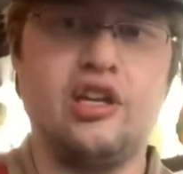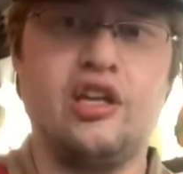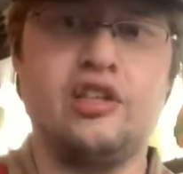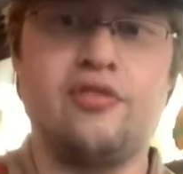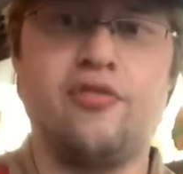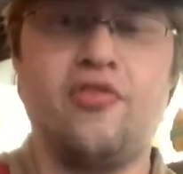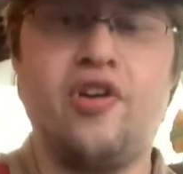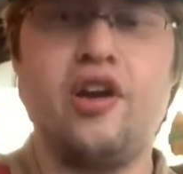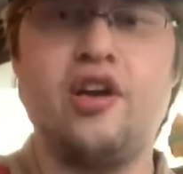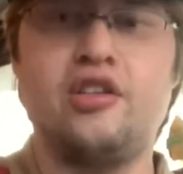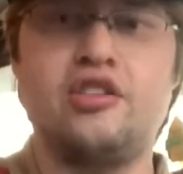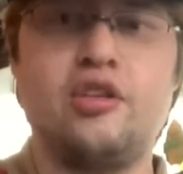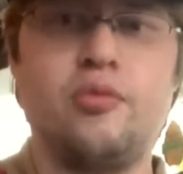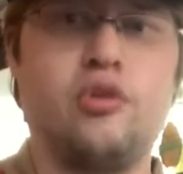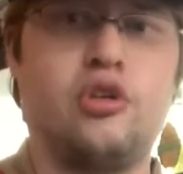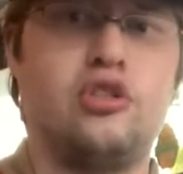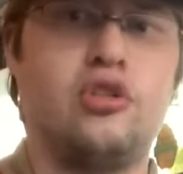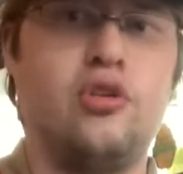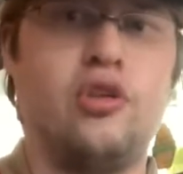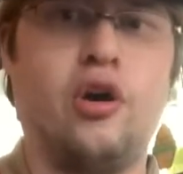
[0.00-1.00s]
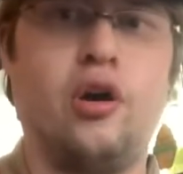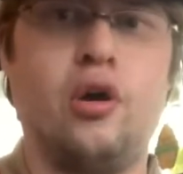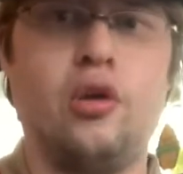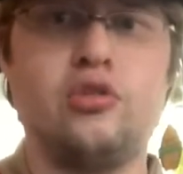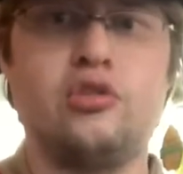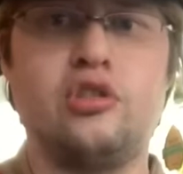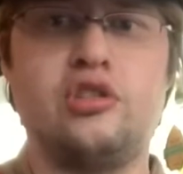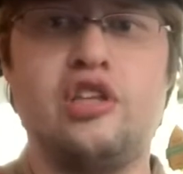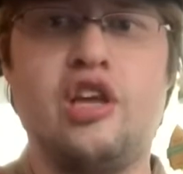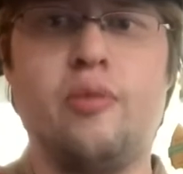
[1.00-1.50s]
It's very similar to the
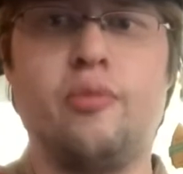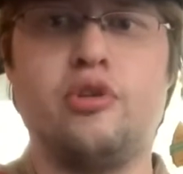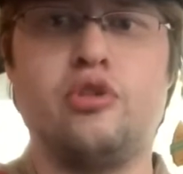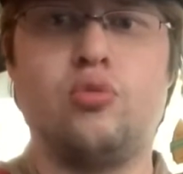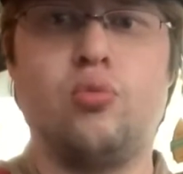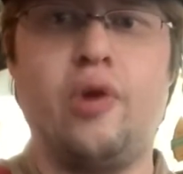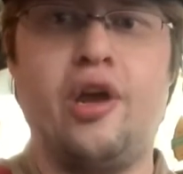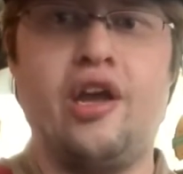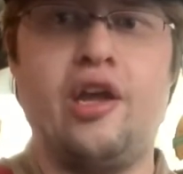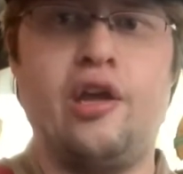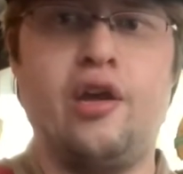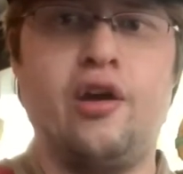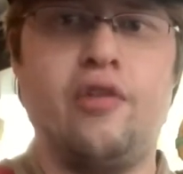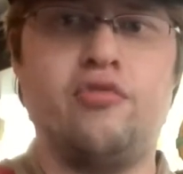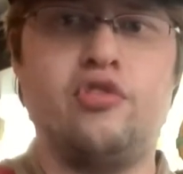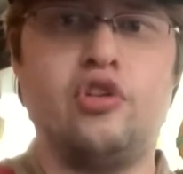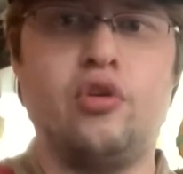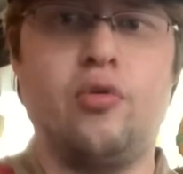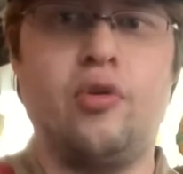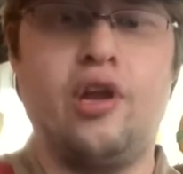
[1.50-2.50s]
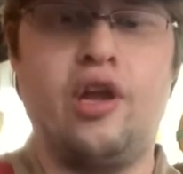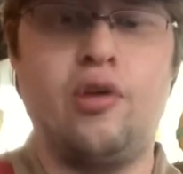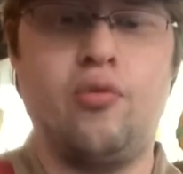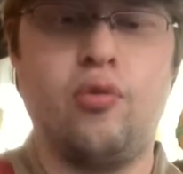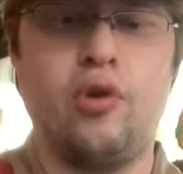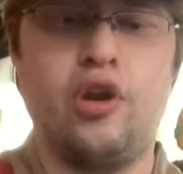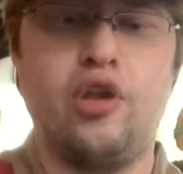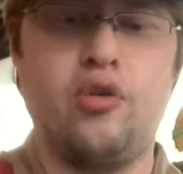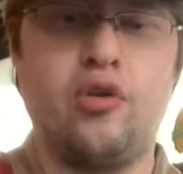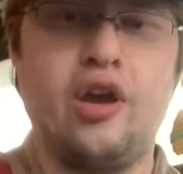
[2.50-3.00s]
Ultra Sabers way of doing it,
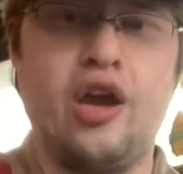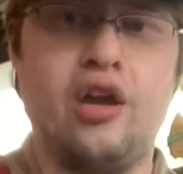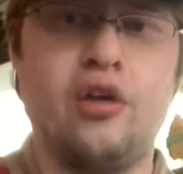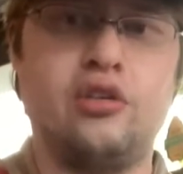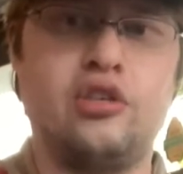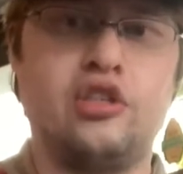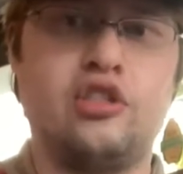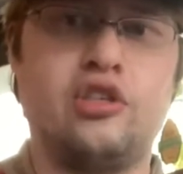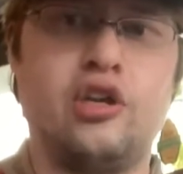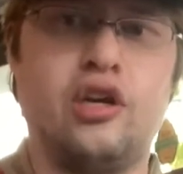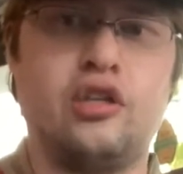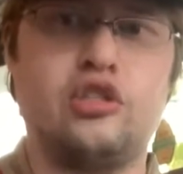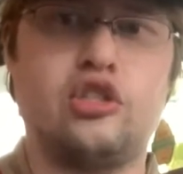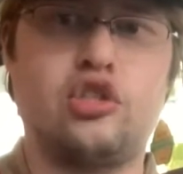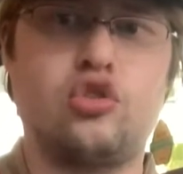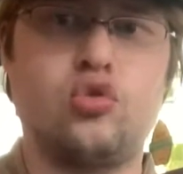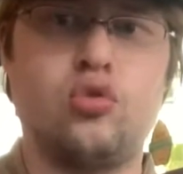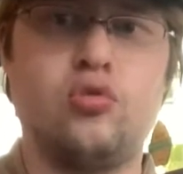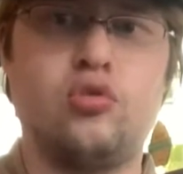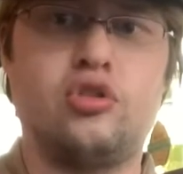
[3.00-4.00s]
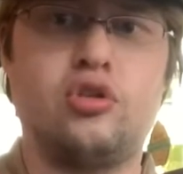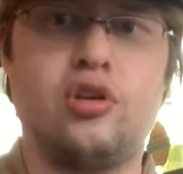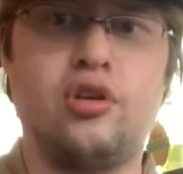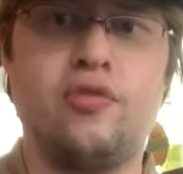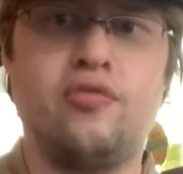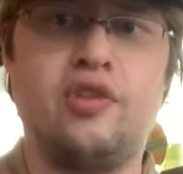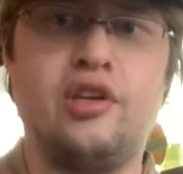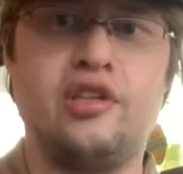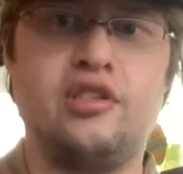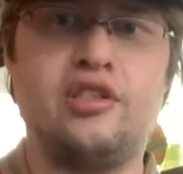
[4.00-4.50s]
where you kind of just unscrew sort
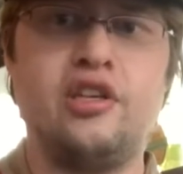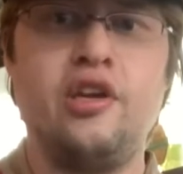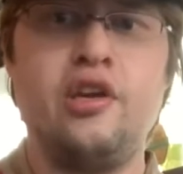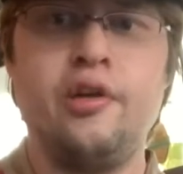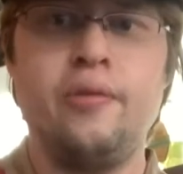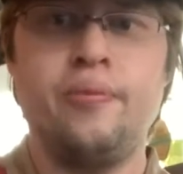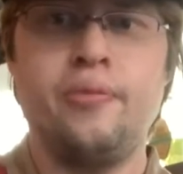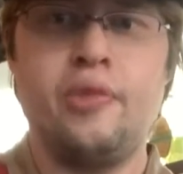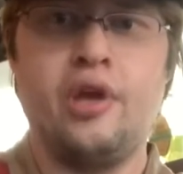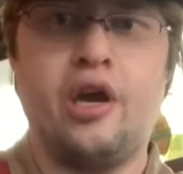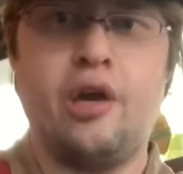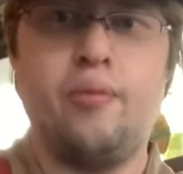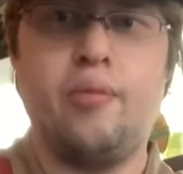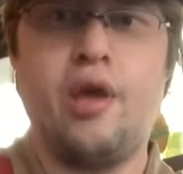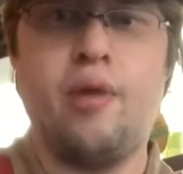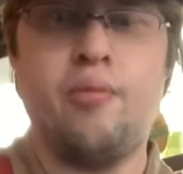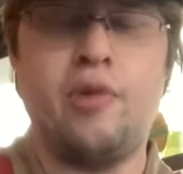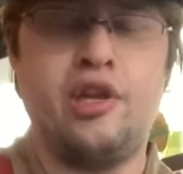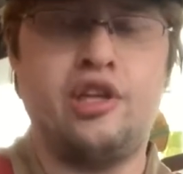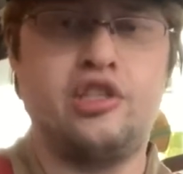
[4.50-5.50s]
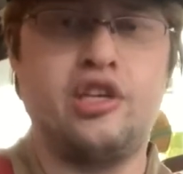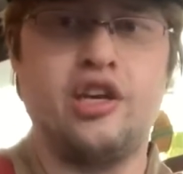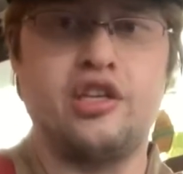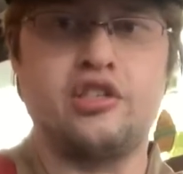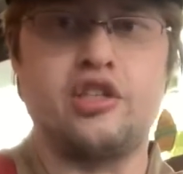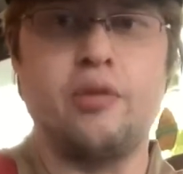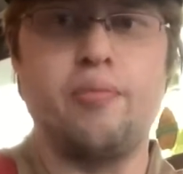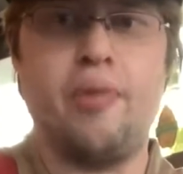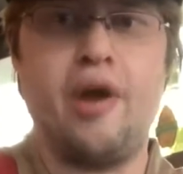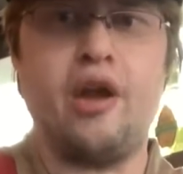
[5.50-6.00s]
of this
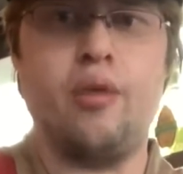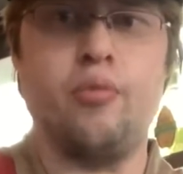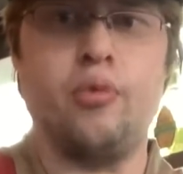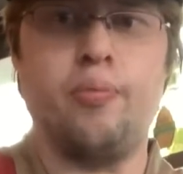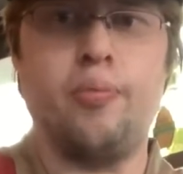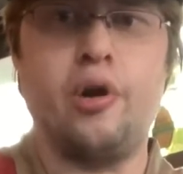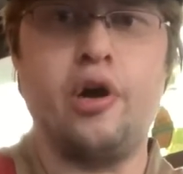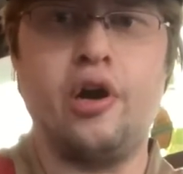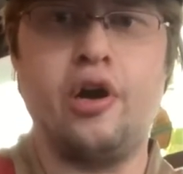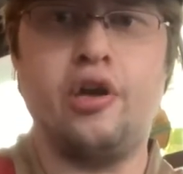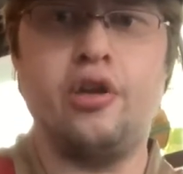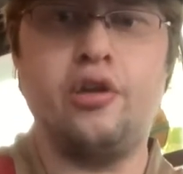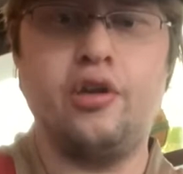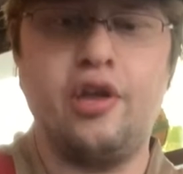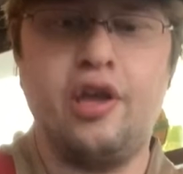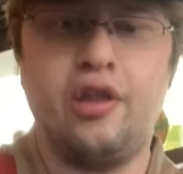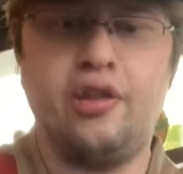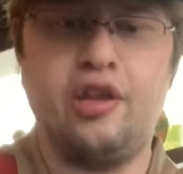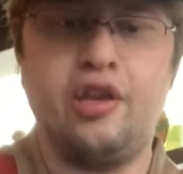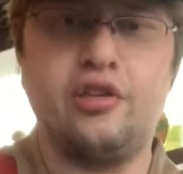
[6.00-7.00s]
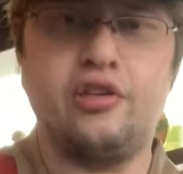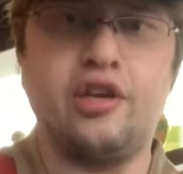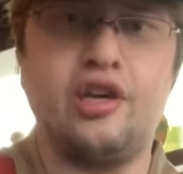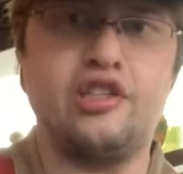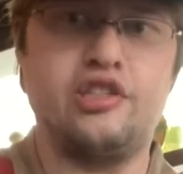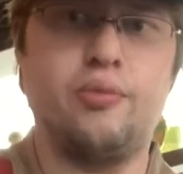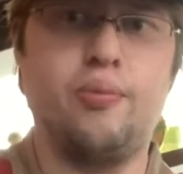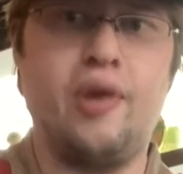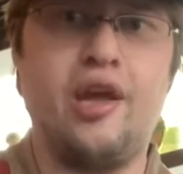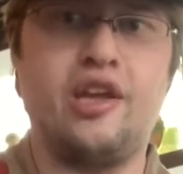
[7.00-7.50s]
MHS compatible part, and it
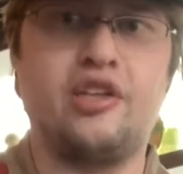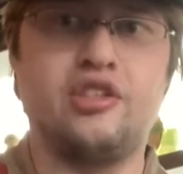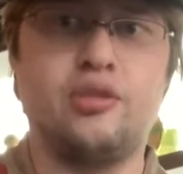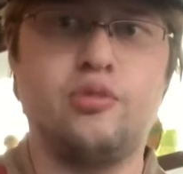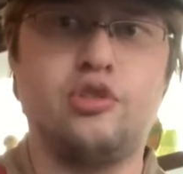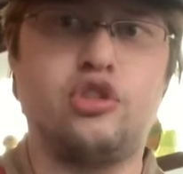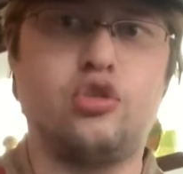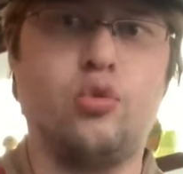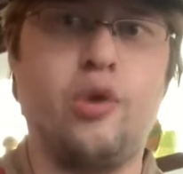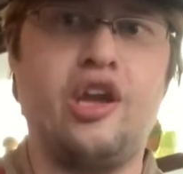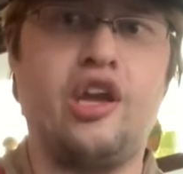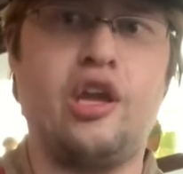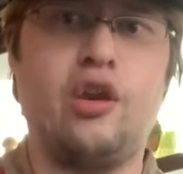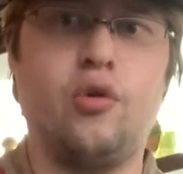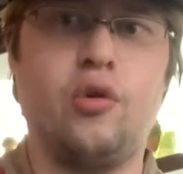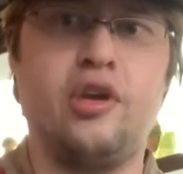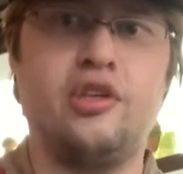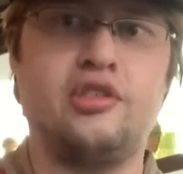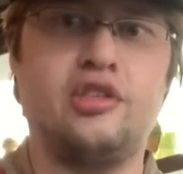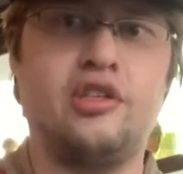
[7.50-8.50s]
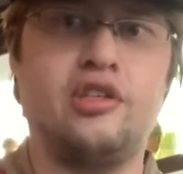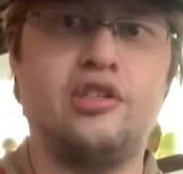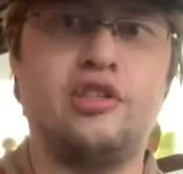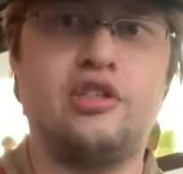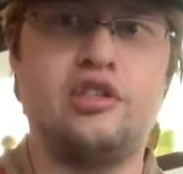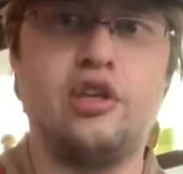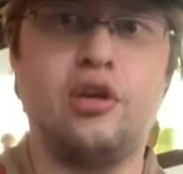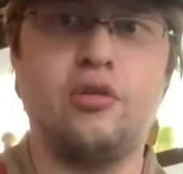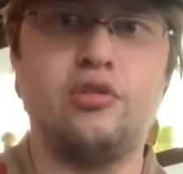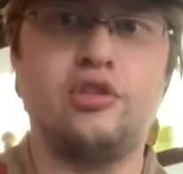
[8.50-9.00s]
does make some squeaky
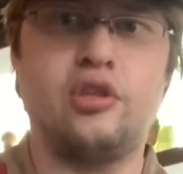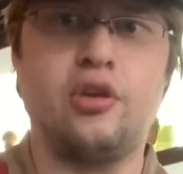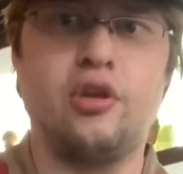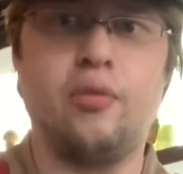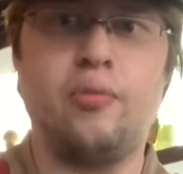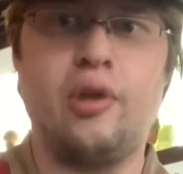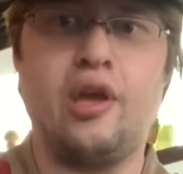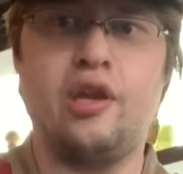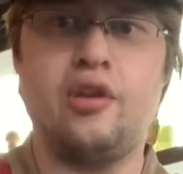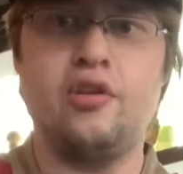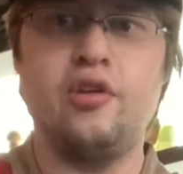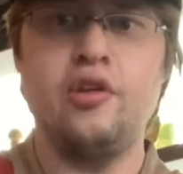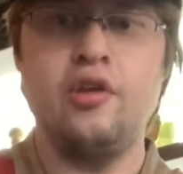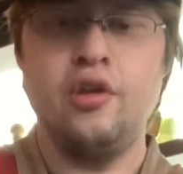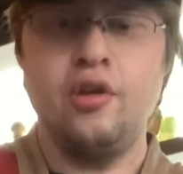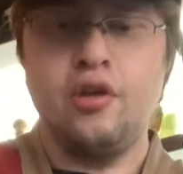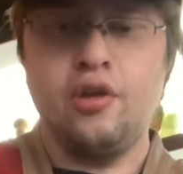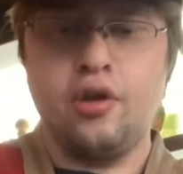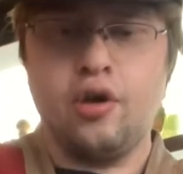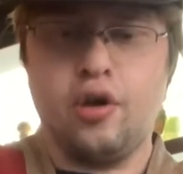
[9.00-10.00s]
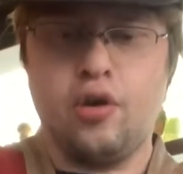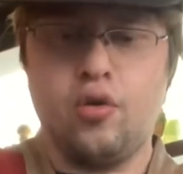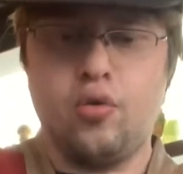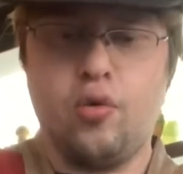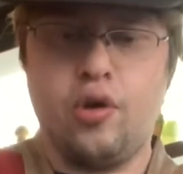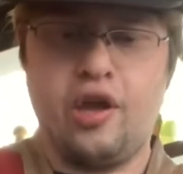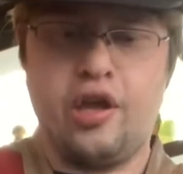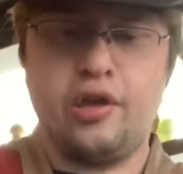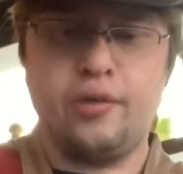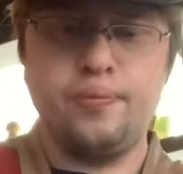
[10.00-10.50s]
noises, so it's a little bit
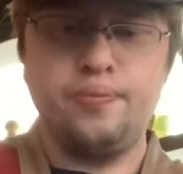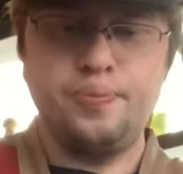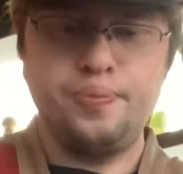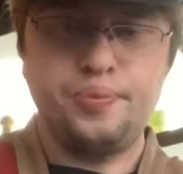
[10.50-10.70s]
annoying.